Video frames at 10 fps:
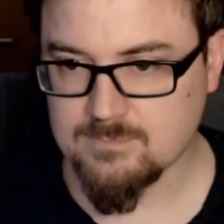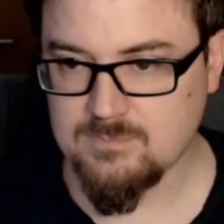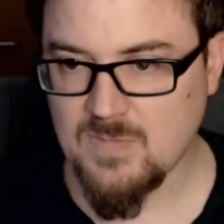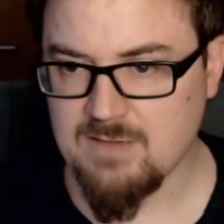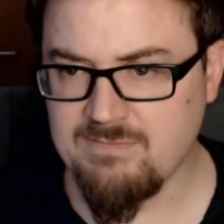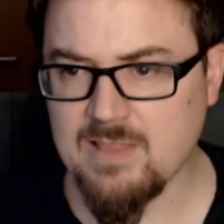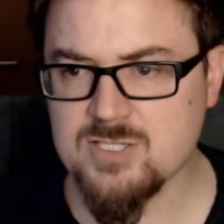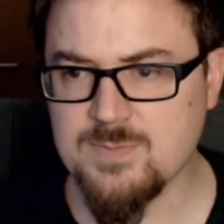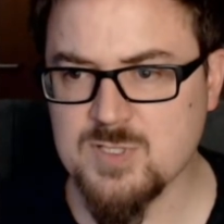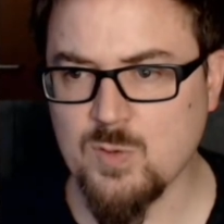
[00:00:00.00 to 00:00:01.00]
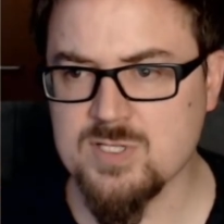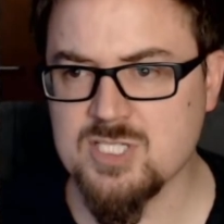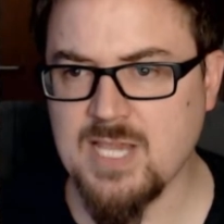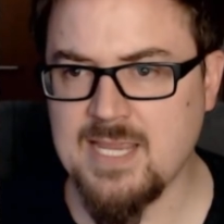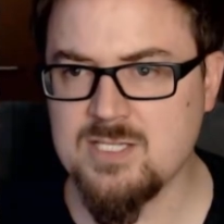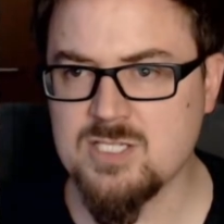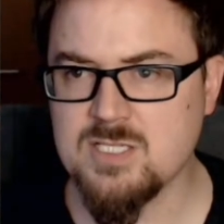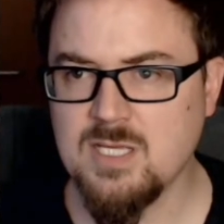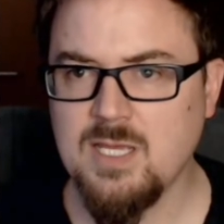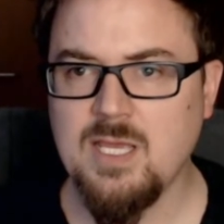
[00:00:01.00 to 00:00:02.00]
Fellowship scores changed.
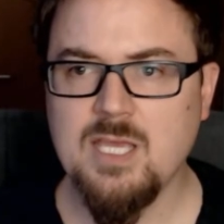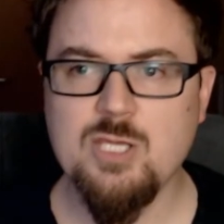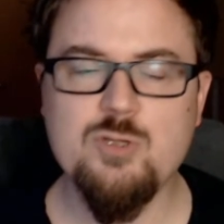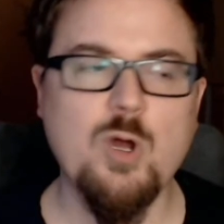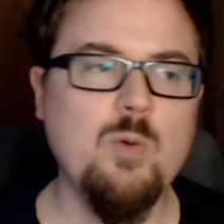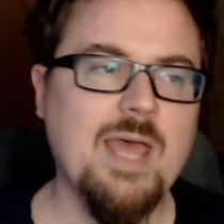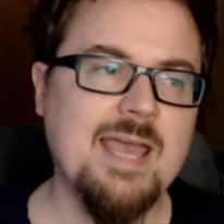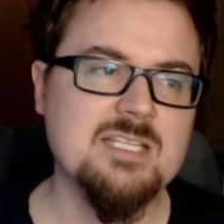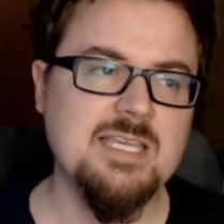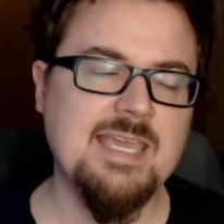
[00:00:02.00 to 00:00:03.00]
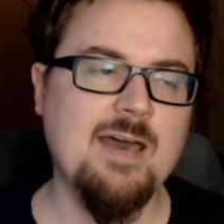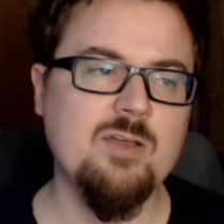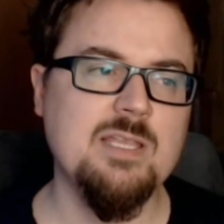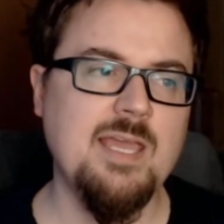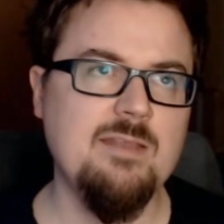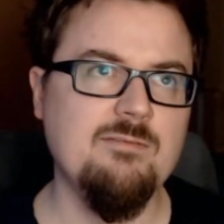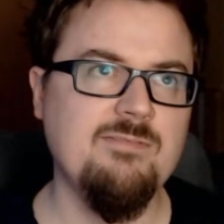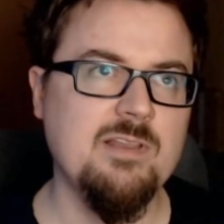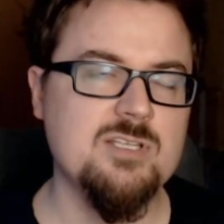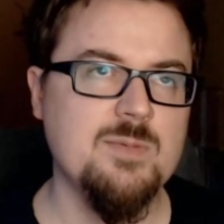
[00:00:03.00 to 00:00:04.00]
You don't actually calculate
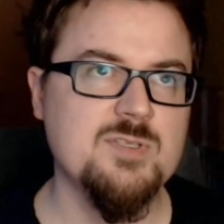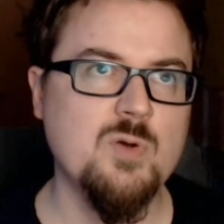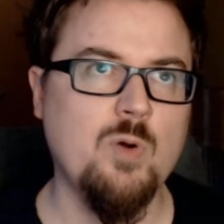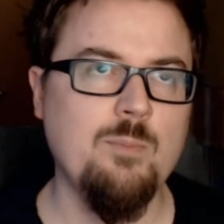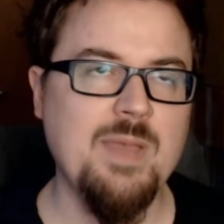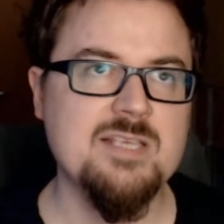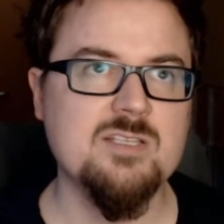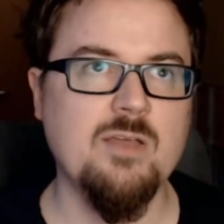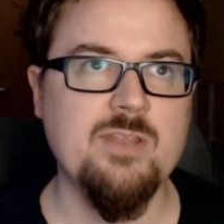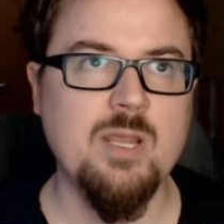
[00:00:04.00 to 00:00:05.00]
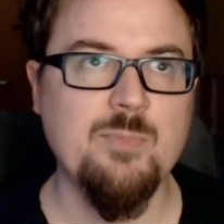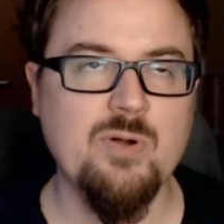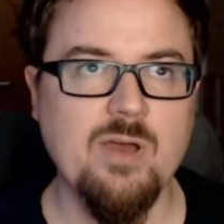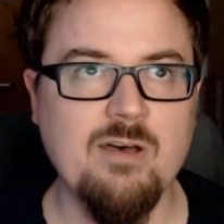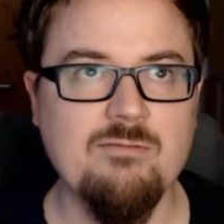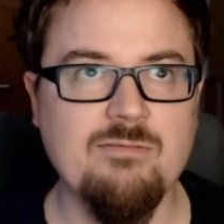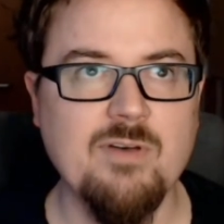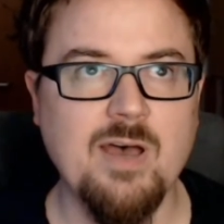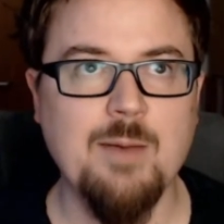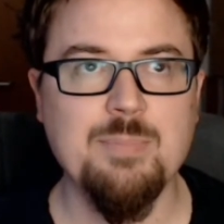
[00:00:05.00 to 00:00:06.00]
fellowship score based on the number of
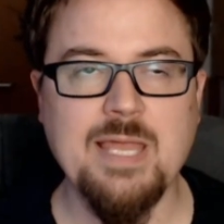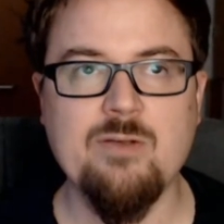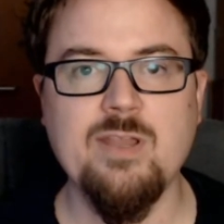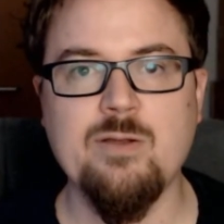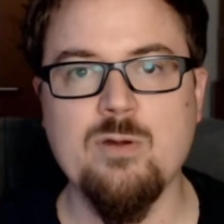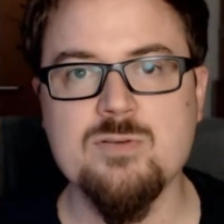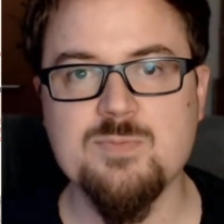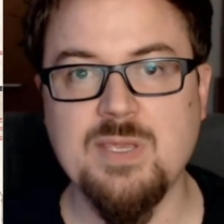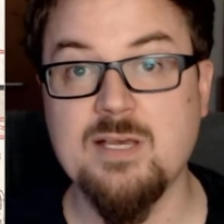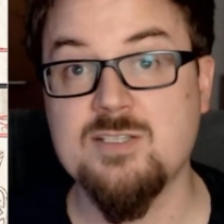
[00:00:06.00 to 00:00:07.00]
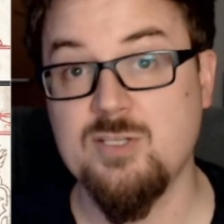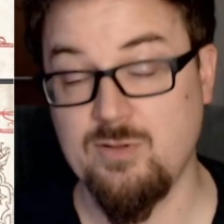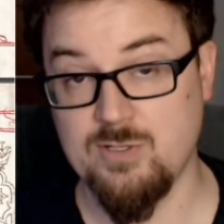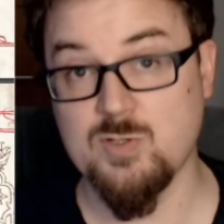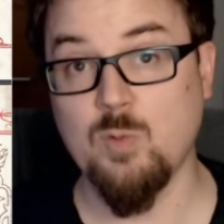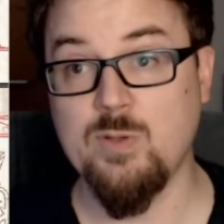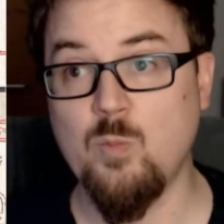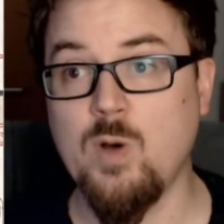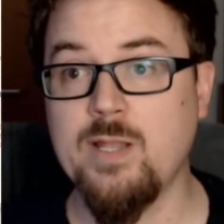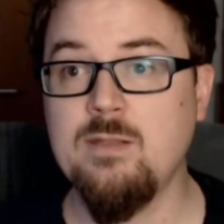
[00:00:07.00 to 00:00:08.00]
player heroes because there's only
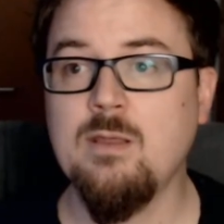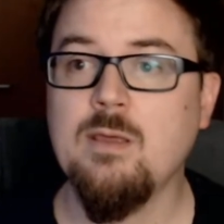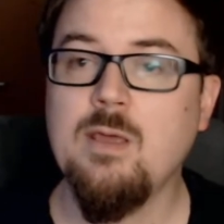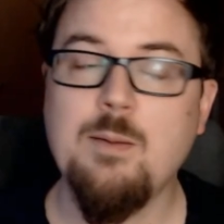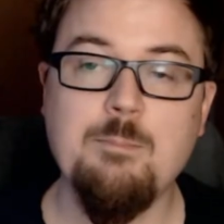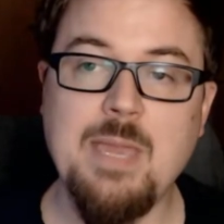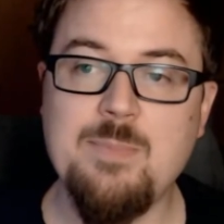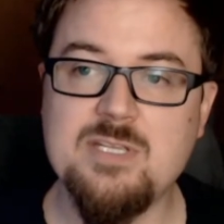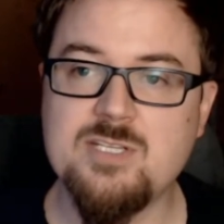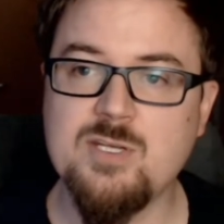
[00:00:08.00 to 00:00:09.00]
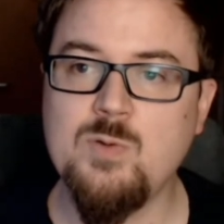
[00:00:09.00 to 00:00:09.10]
1, maybe 2.